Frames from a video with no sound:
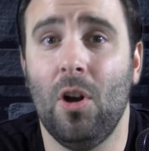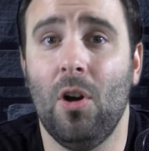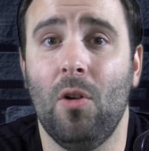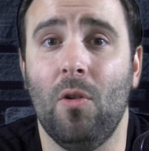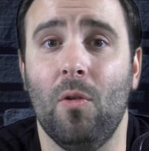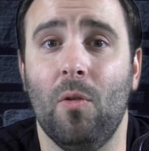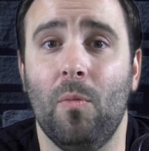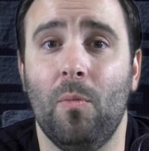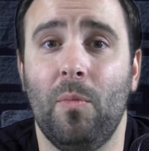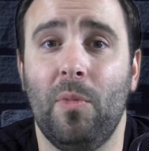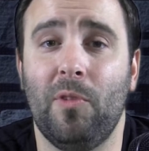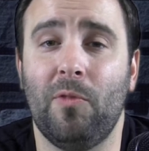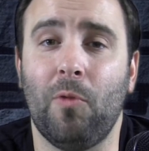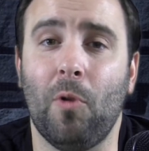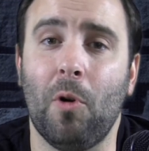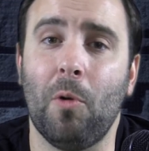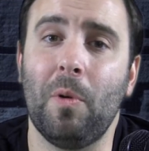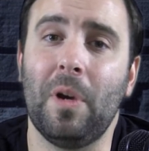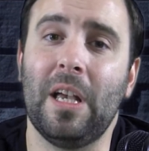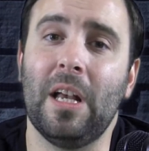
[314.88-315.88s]
So
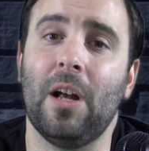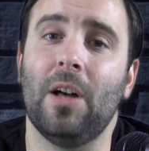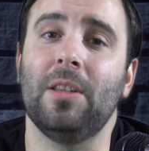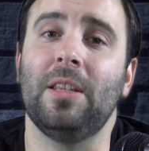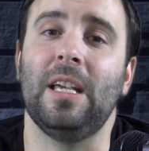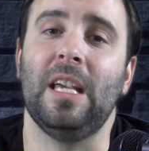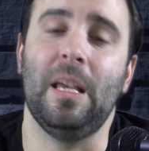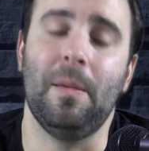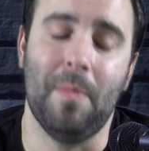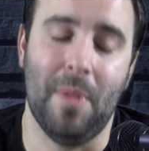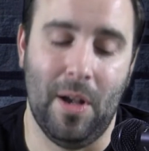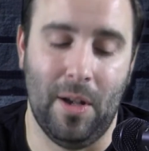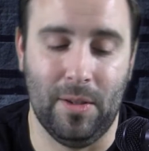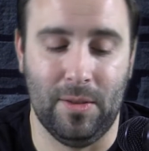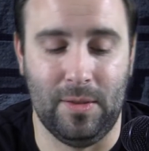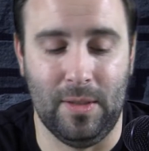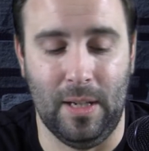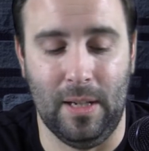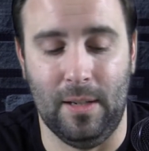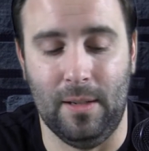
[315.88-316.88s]
before we get all the
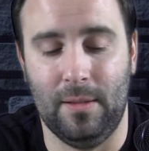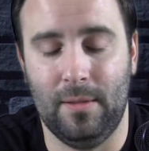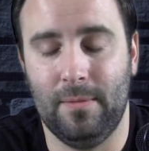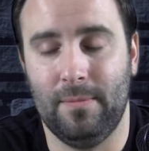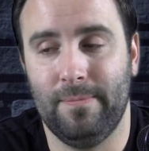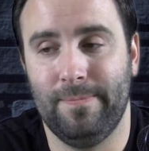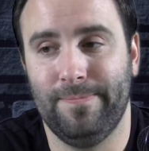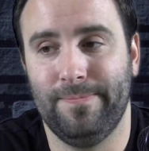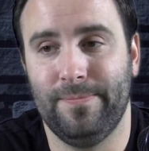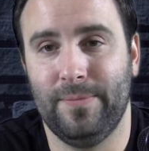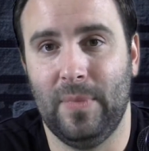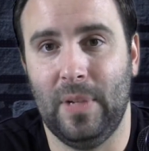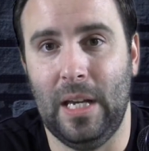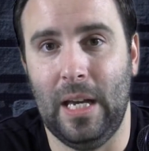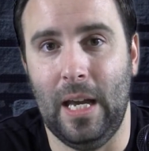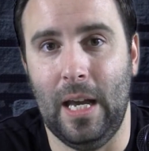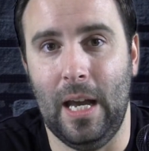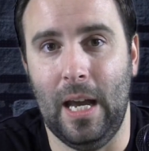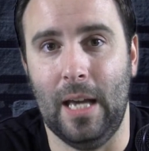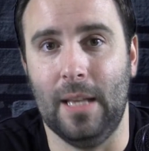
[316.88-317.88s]
emails in
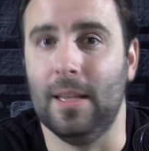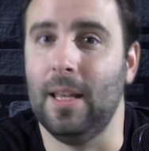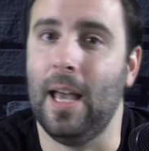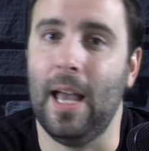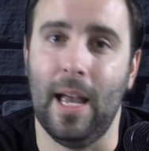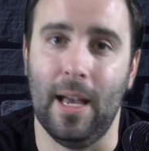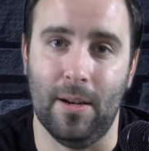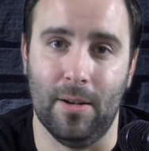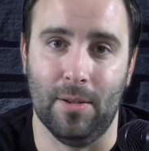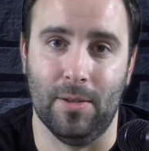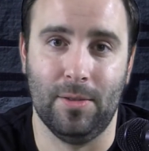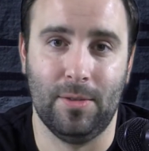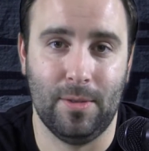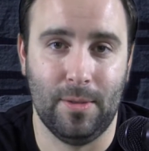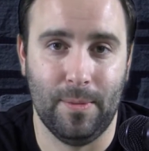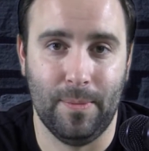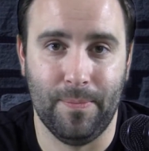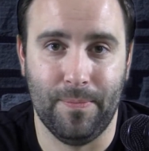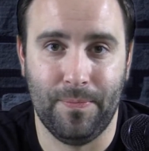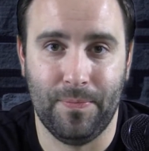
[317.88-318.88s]
and the
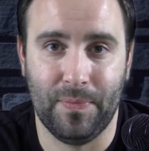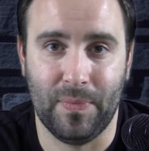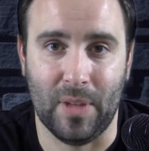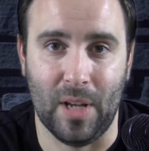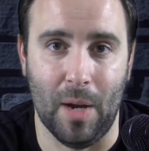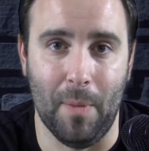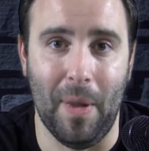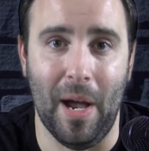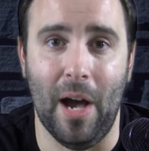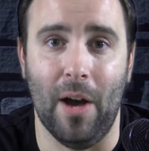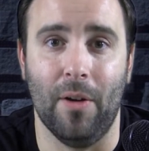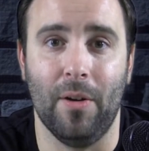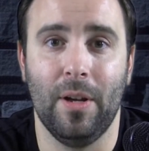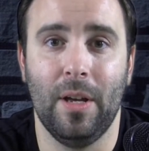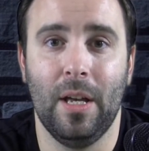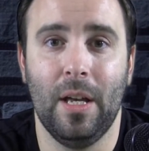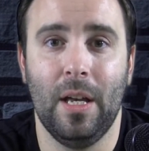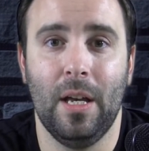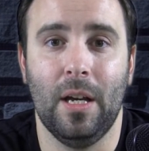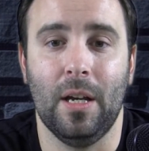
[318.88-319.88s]
haters
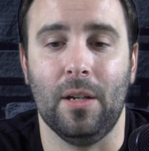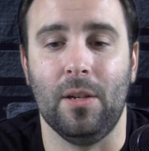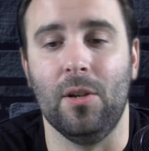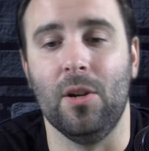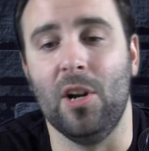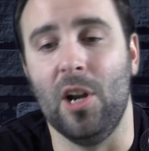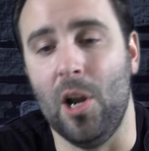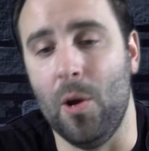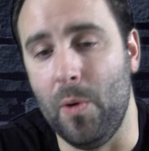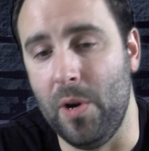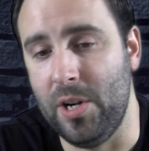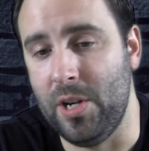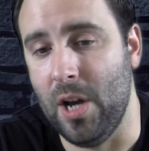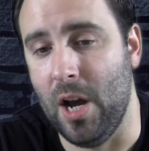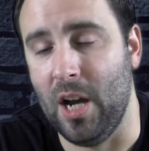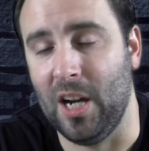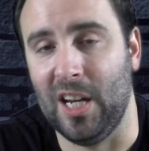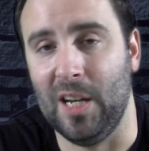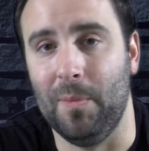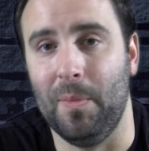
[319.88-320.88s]
about, you don't know
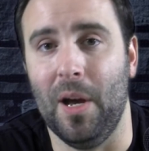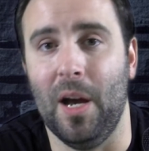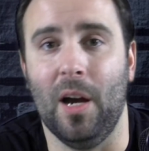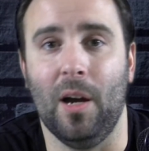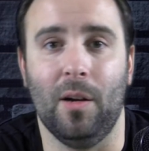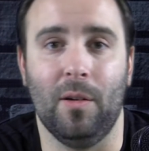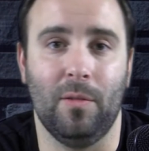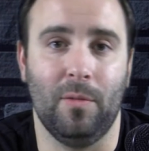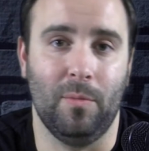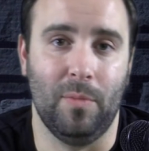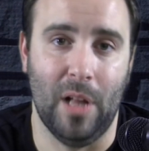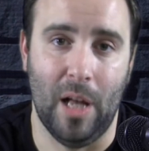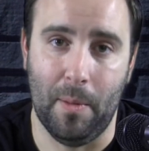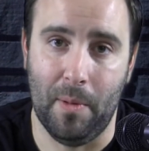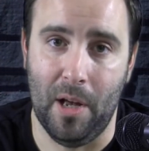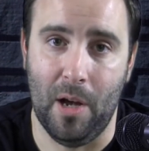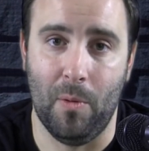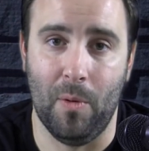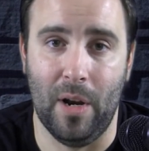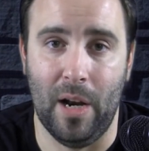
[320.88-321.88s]
what you're talking about,
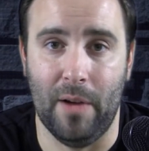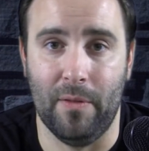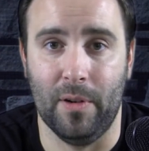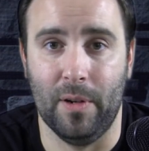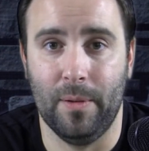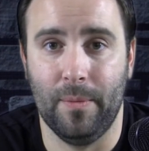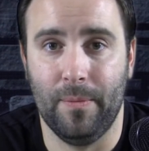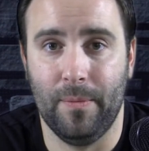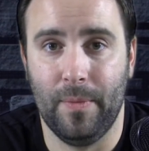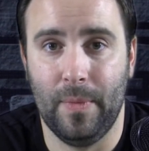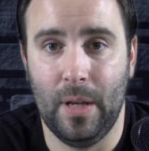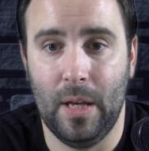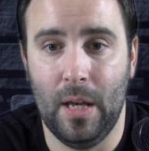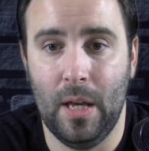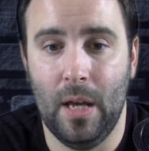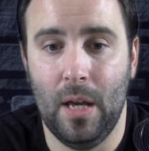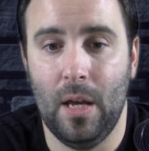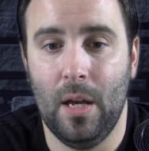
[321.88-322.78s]
blah, blah, whatever.